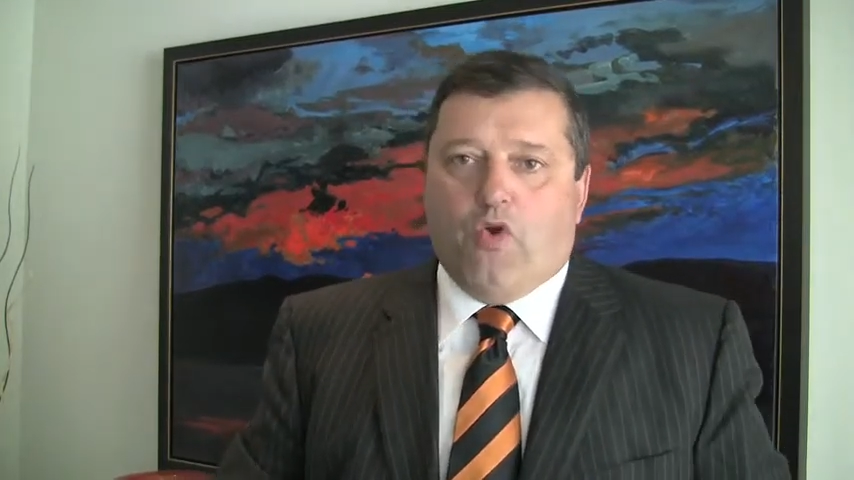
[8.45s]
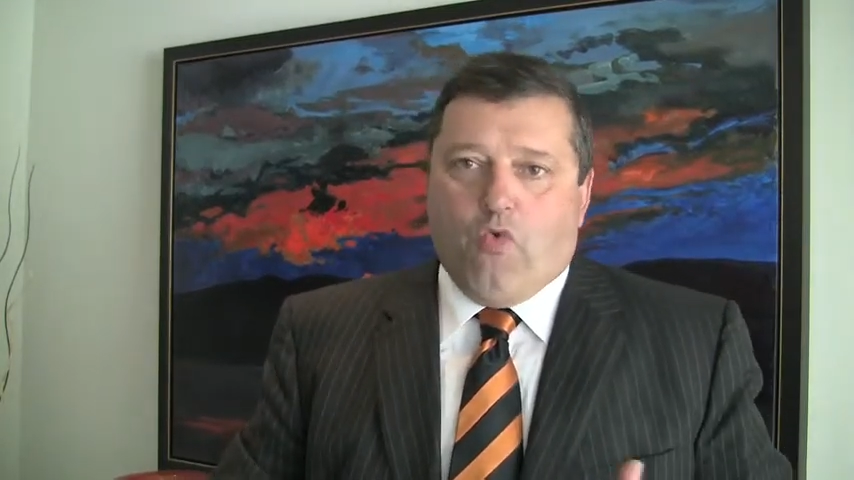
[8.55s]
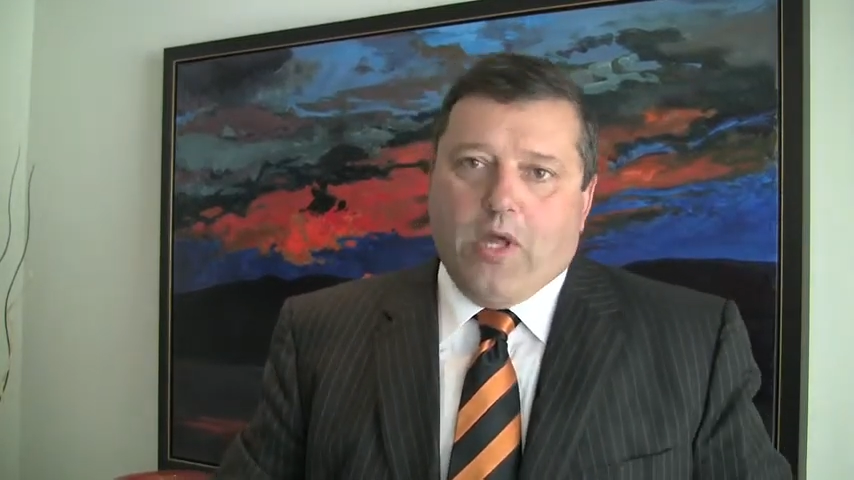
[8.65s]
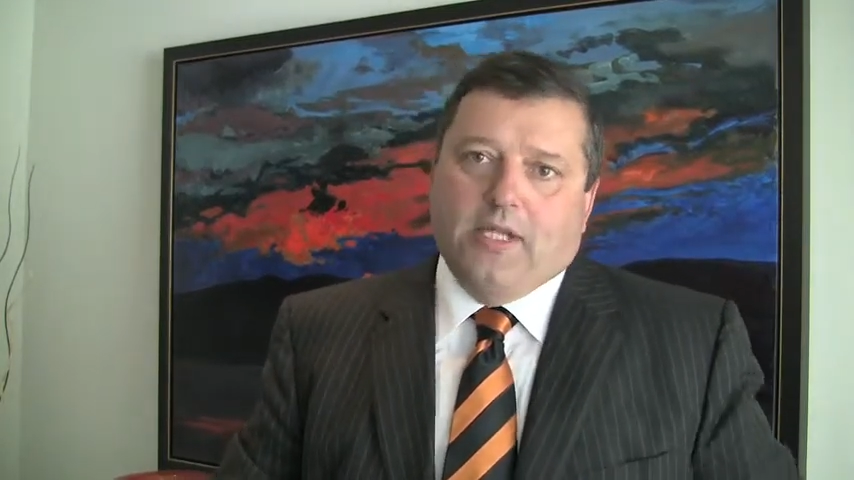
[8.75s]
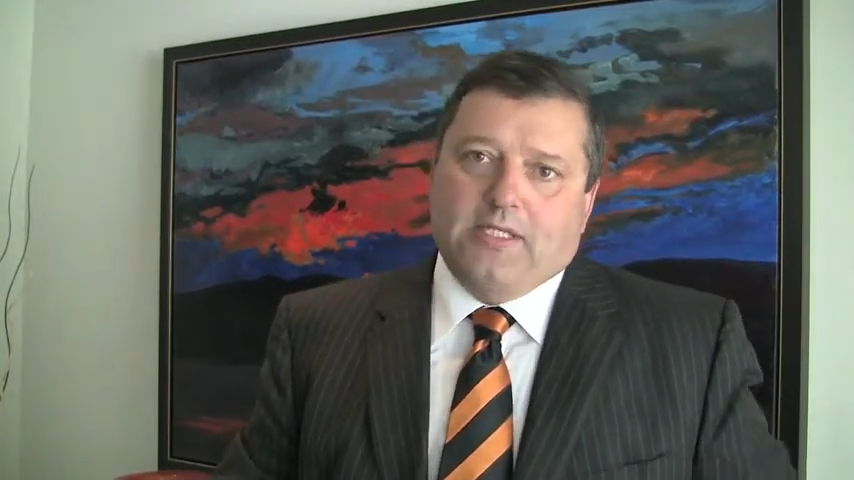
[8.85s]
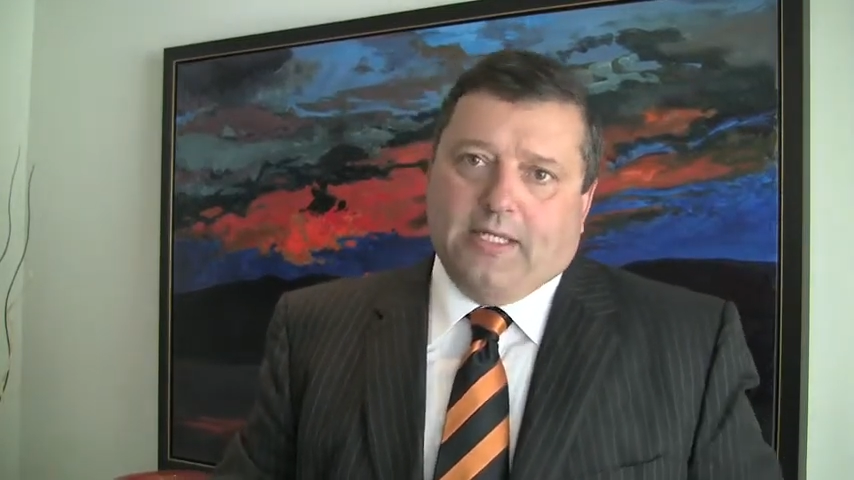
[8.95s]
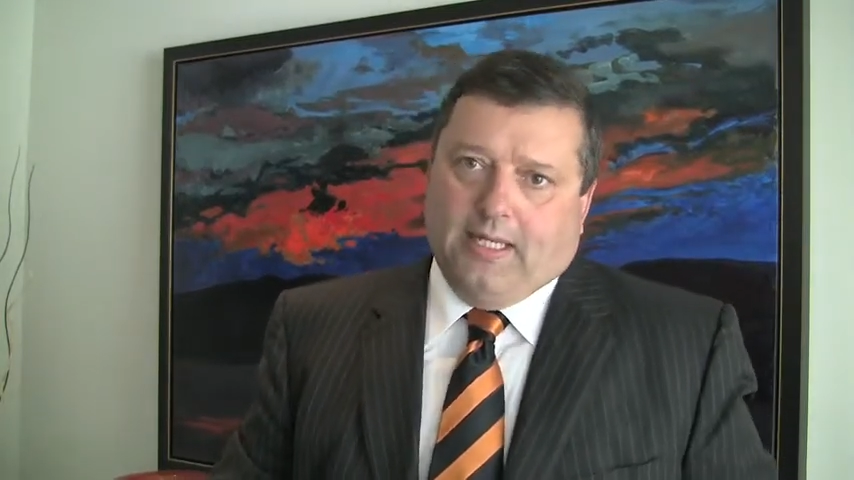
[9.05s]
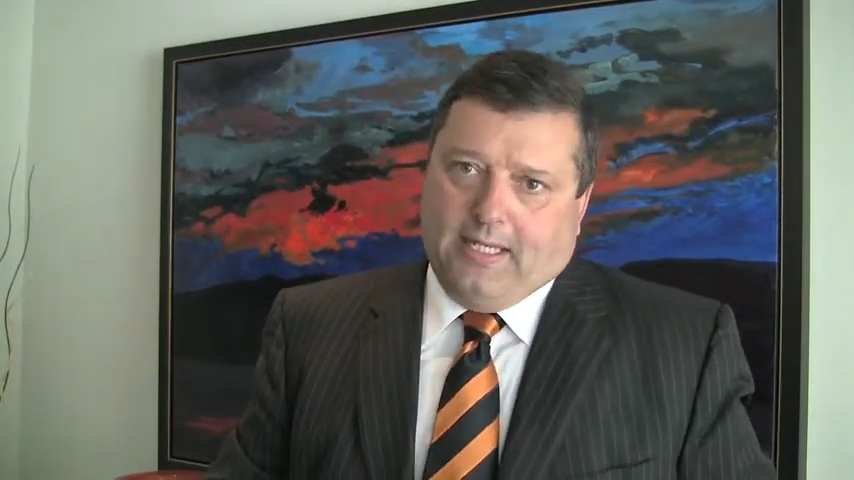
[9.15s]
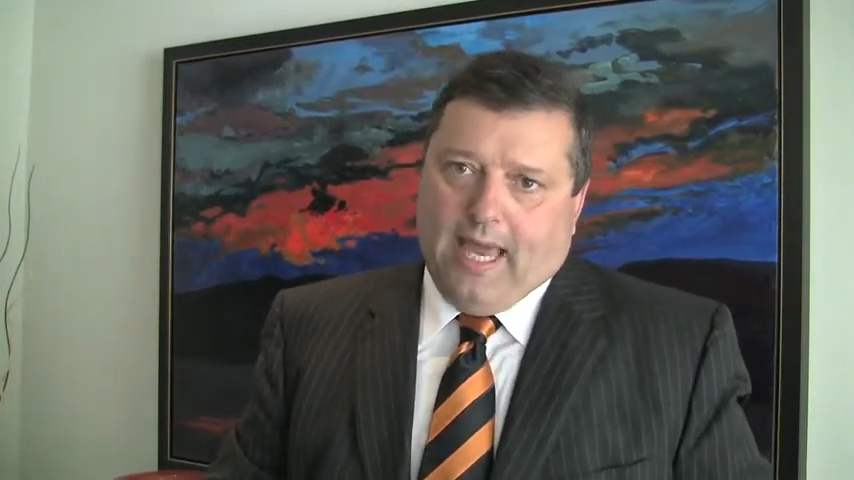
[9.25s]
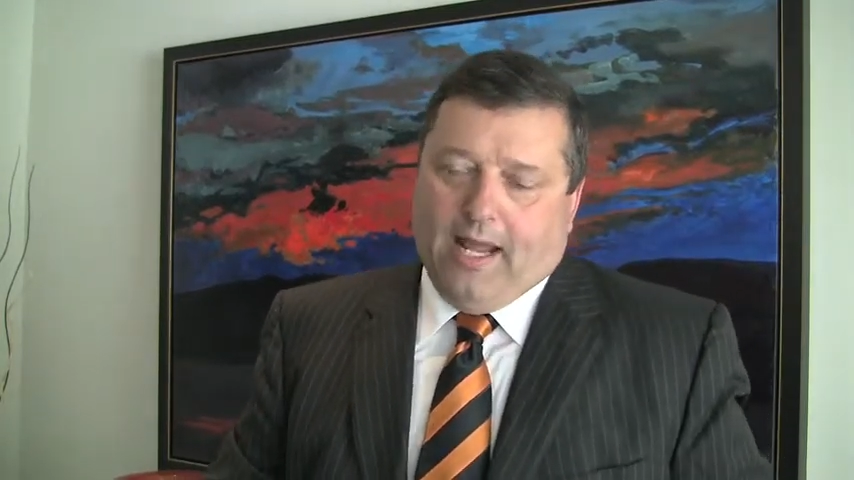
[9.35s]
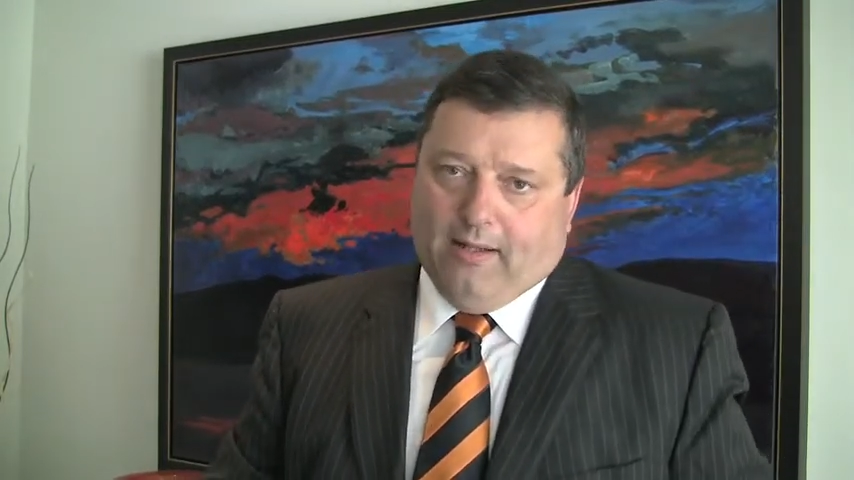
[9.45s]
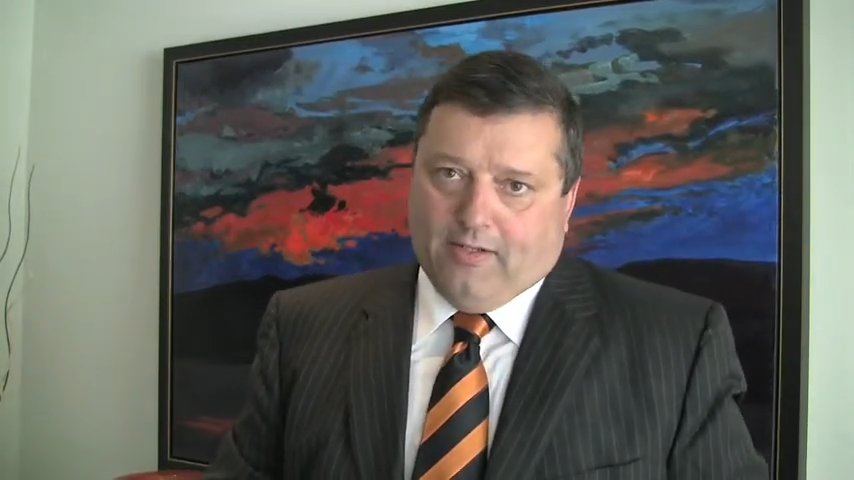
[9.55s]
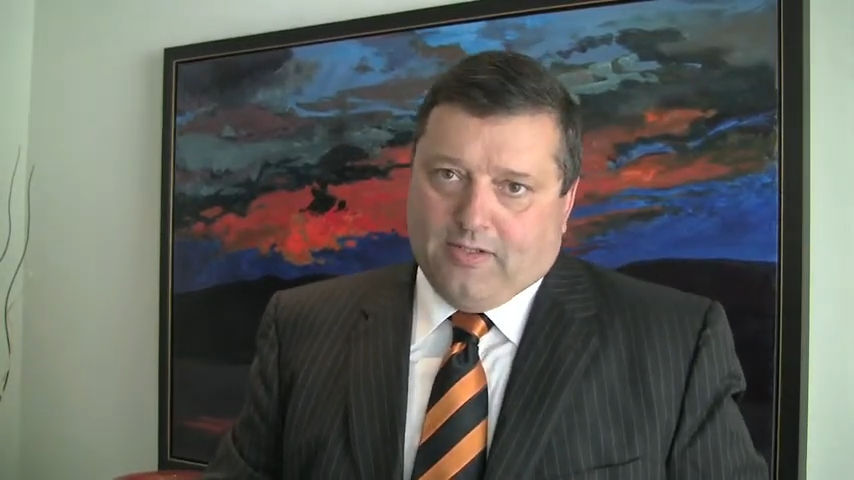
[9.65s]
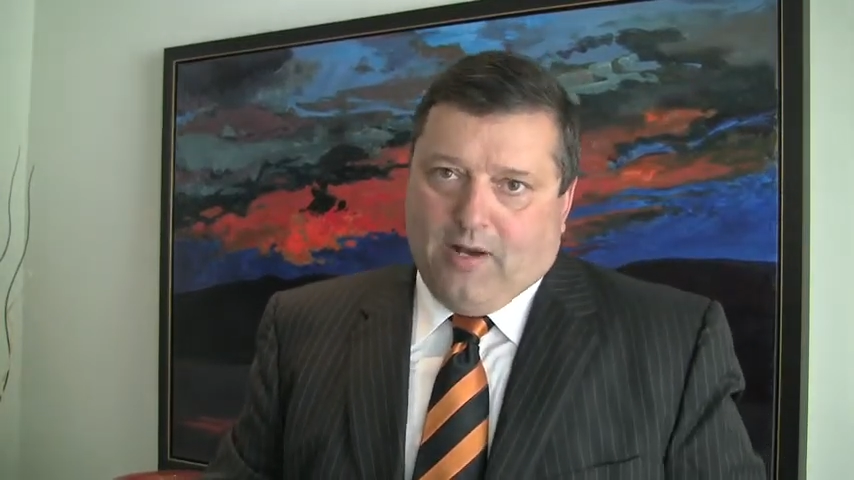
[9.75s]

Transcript: real estate catalyst.